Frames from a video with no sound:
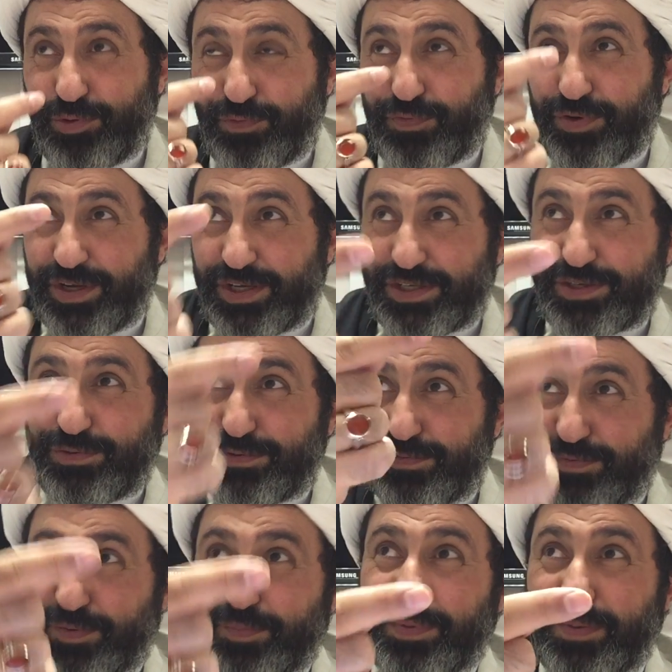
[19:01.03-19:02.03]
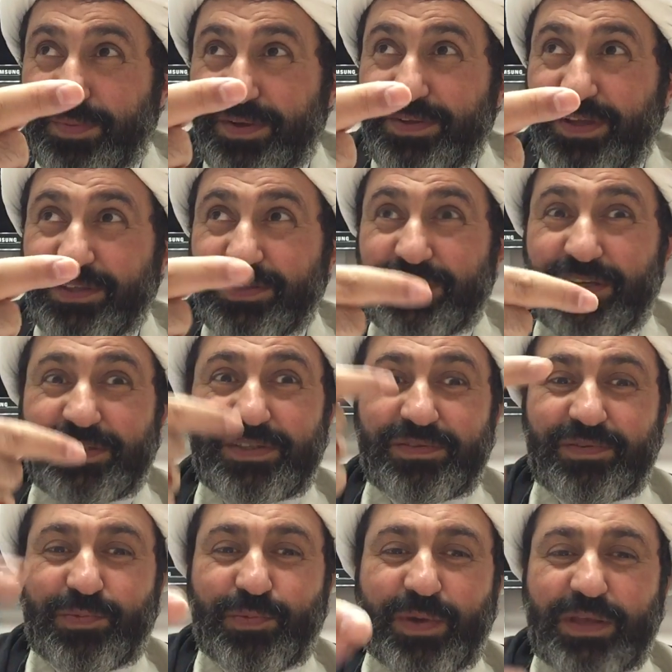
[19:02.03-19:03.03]
look for excuse for people, not just
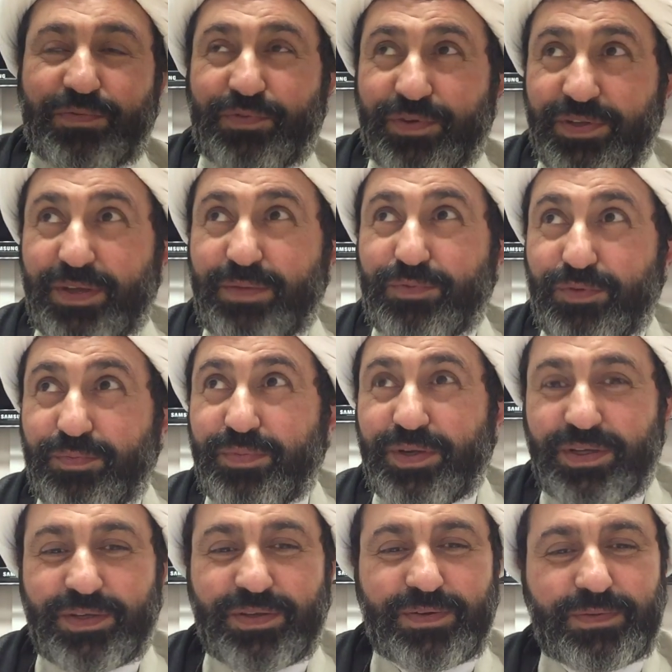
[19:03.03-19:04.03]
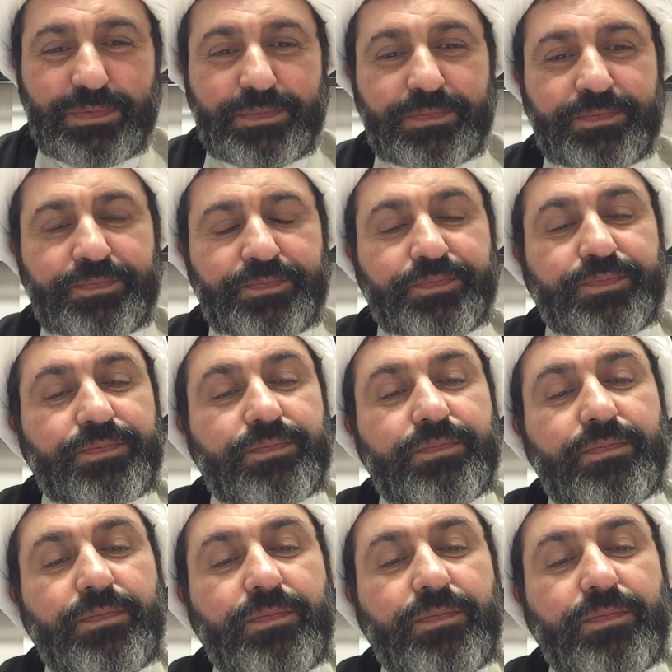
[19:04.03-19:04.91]
wait for them to bring it.